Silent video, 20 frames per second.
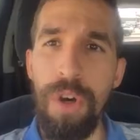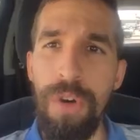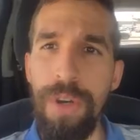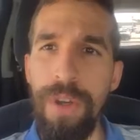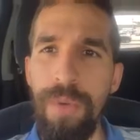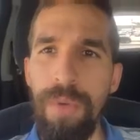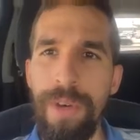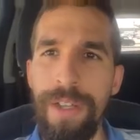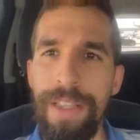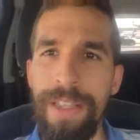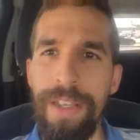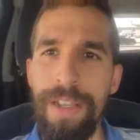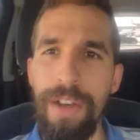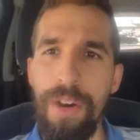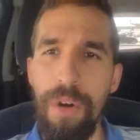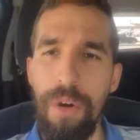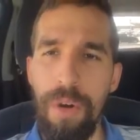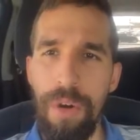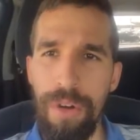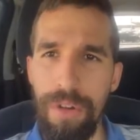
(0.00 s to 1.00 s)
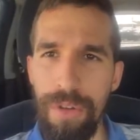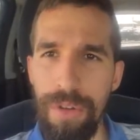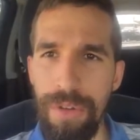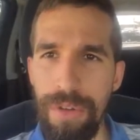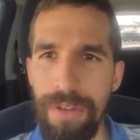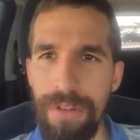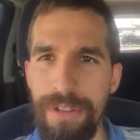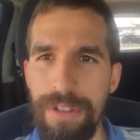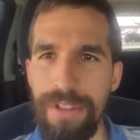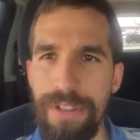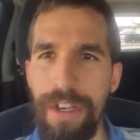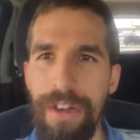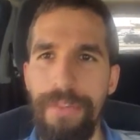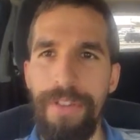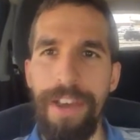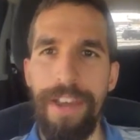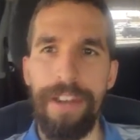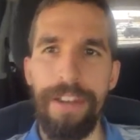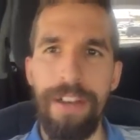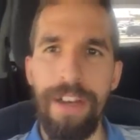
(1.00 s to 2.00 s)
know anyone or you
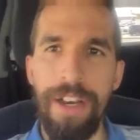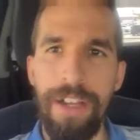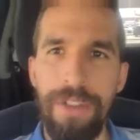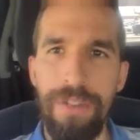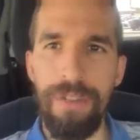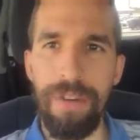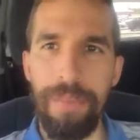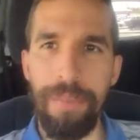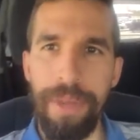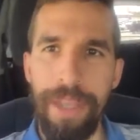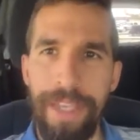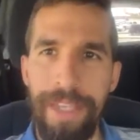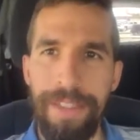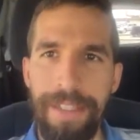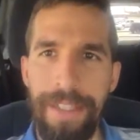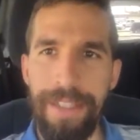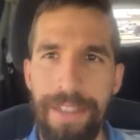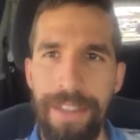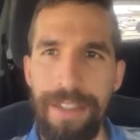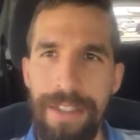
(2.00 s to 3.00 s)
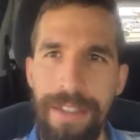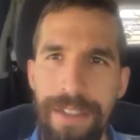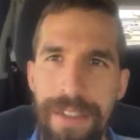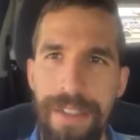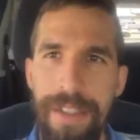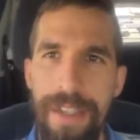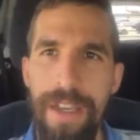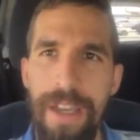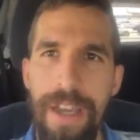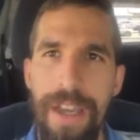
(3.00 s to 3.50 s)
yourself had gone through a pain like this.